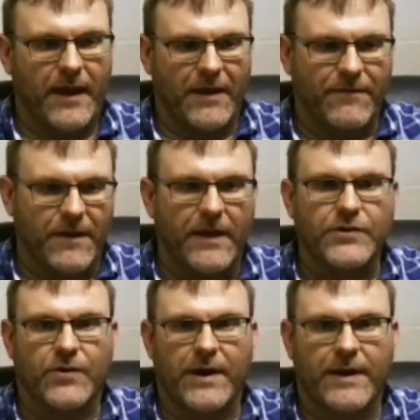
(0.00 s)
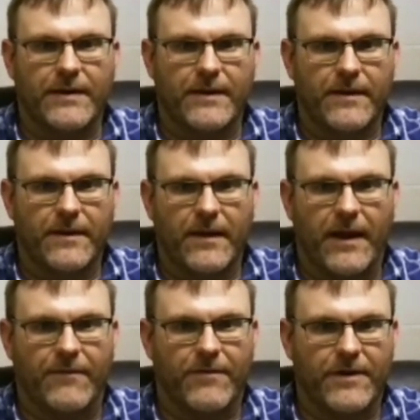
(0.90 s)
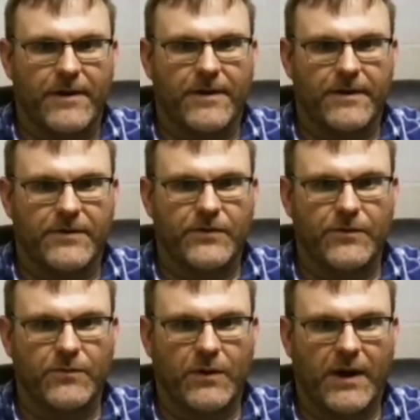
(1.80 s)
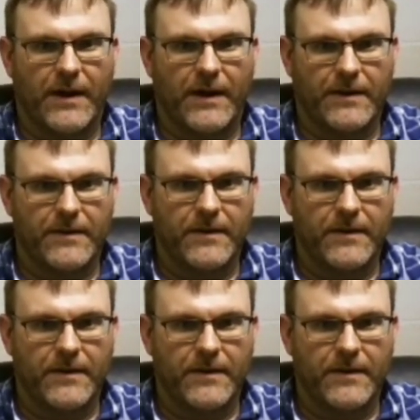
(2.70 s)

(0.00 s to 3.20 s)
FAA training every year to